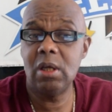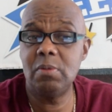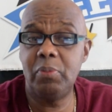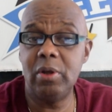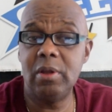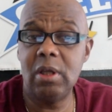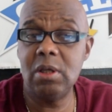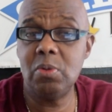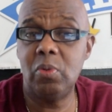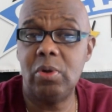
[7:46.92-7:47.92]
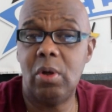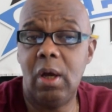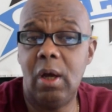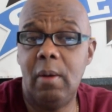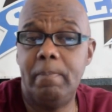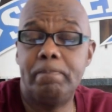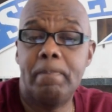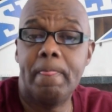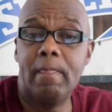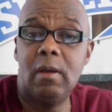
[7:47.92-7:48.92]
is putting this one
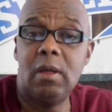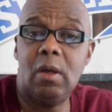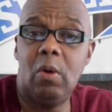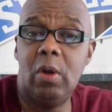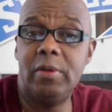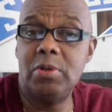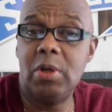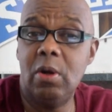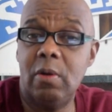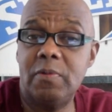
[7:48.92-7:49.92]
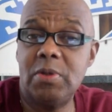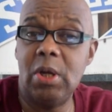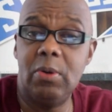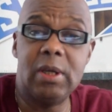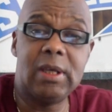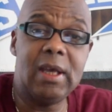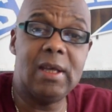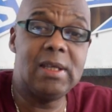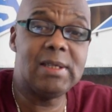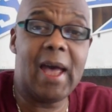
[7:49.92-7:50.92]
on the turf. So
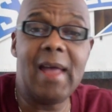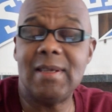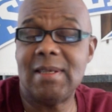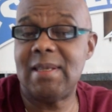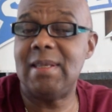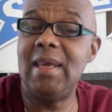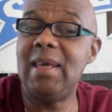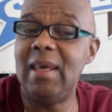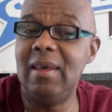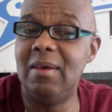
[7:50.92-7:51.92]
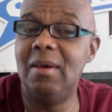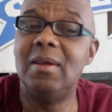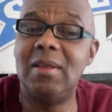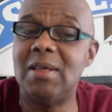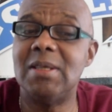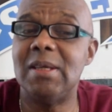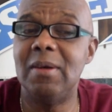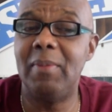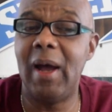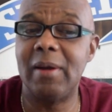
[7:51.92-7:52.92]
again, he's kind of sneaky good, this
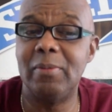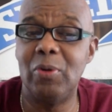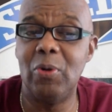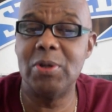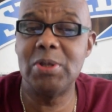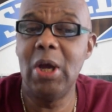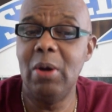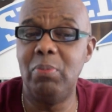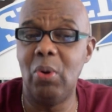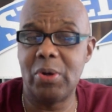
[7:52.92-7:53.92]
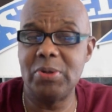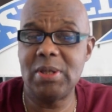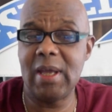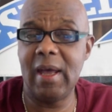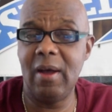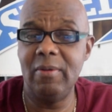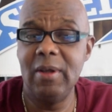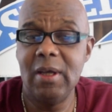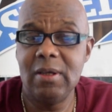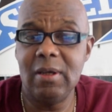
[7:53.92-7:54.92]
here bottom horse, Borderstown,
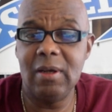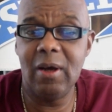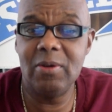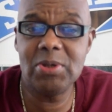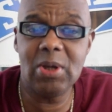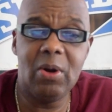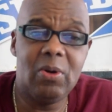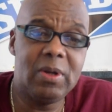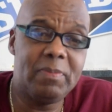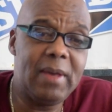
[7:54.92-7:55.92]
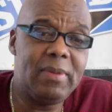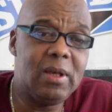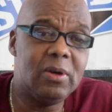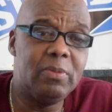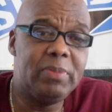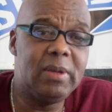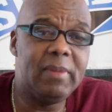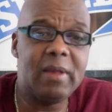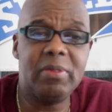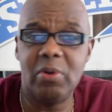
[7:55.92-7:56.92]
you know. So maybe he'll be
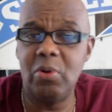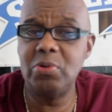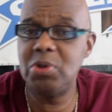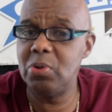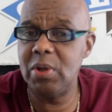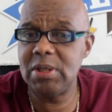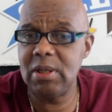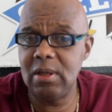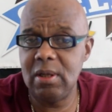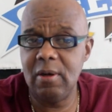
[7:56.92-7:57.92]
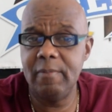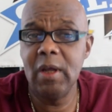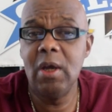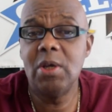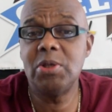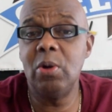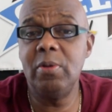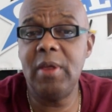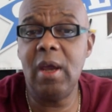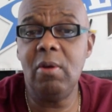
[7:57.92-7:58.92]
my third choice in here. So
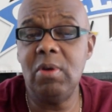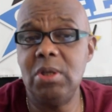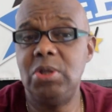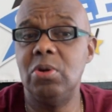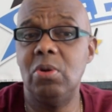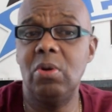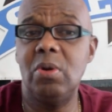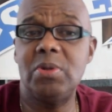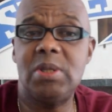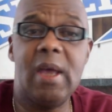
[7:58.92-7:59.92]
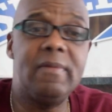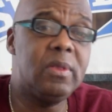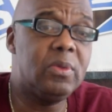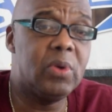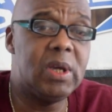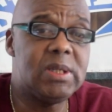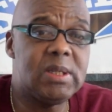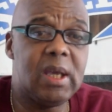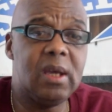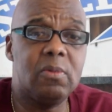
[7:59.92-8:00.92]
there is your 7th race,
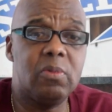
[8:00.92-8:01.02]
stake